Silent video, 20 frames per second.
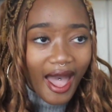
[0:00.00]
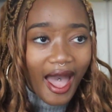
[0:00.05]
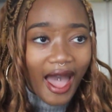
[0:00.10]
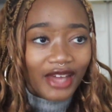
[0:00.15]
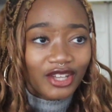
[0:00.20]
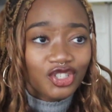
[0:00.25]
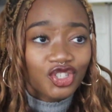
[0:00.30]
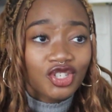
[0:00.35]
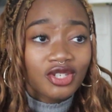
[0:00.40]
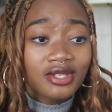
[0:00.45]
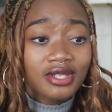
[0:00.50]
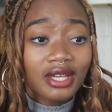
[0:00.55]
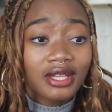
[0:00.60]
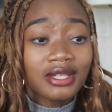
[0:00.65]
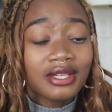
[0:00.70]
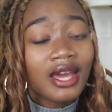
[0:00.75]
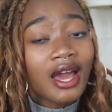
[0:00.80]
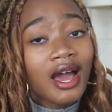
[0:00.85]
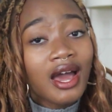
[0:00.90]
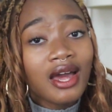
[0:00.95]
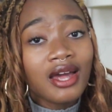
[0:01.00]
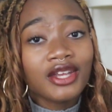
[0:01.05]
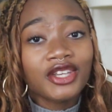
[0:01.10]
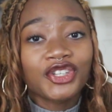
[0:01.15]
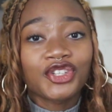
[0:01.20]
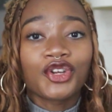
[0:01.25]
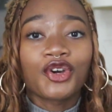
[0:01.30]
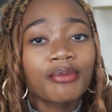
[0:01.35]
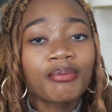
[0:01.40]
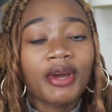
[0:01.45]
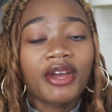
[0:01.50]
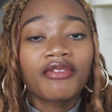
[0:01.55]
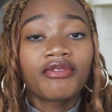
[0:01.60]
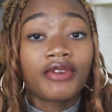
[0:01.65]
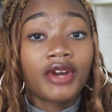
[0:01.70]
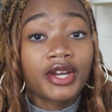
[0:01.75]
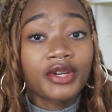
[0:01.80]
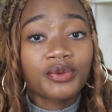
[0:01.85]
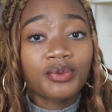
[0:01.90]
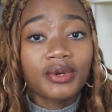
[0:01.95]
And she said, yeah, you know, my
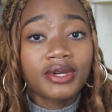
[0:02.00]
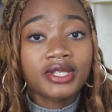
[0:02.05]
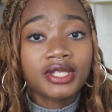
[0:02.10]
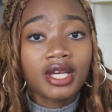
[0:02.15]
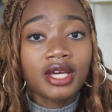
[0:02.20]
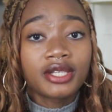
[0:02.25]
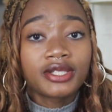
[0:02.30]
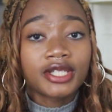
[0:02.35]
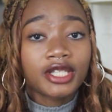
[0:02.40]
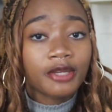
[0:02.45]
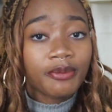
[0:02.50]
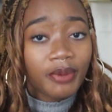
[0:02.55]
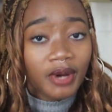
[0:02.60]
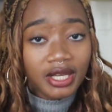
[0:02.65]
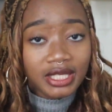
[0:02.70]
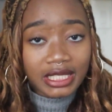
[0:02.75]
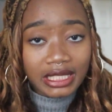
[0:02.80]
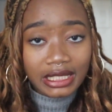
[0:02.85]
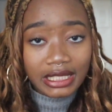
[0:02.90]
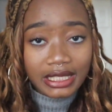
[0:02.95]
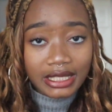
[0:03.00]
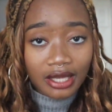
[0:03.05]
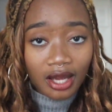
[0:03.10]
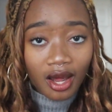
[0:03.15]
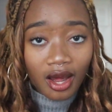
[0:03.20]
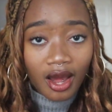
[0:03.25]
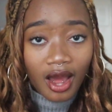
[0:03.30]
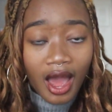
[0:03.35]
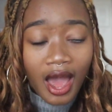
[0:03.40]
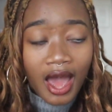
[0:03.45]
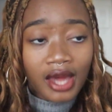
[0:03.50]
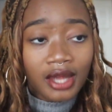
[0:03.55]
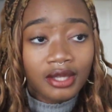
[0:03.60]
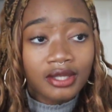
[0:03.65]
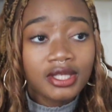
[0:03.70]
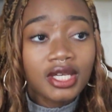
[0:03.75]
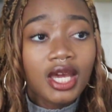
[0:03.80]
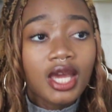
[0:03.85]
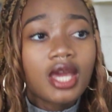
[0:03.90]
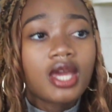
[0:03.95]
friend was a dinner party leader
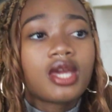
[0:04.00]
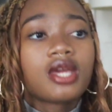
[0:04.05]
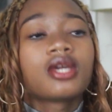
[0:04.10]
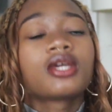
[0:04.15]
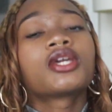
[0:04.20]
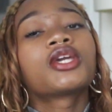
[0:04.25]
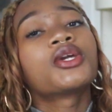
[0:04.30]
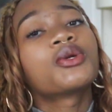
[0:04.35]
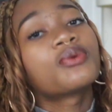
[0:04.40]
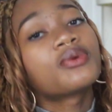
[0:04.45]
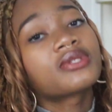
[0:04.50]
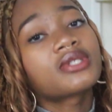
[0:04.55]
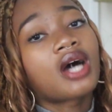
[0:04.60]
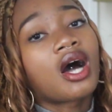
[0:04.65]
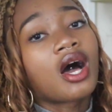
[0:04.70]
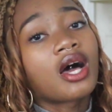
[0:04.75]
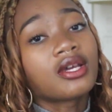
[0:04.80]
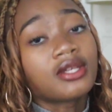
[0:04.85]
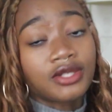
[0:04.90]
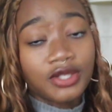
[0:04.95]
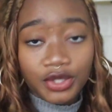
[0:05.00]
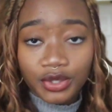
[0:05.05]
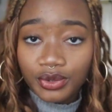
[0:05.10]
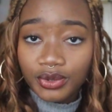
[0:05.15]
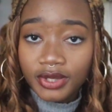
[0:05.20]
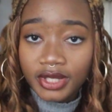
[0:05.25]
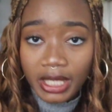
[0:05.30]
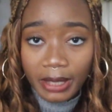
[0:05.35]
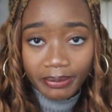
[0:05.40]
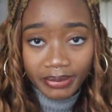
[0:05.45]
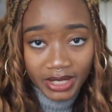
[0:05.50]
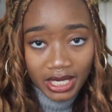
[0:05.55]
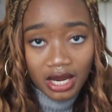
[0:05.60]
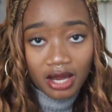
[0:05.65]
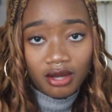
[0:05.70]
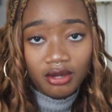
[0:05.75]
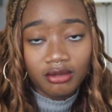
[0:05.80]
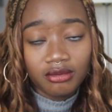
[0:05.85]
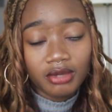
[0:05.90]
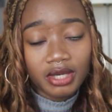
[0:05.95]
and he was asked to step
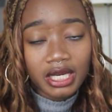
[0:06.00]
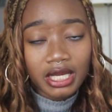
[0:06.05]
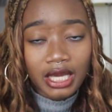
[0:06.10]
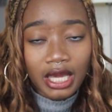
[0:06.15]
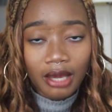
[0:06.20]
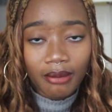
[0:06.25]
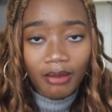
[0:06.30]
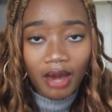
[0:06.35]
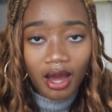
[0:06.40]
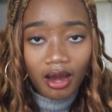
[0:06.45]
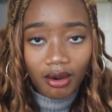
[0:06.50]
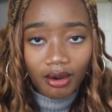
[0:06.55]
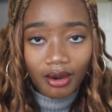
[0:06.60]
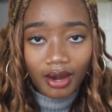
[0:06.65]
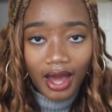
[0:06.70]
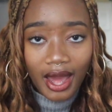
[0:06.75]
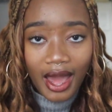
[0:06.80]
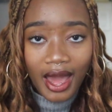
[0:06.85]
down when he came out.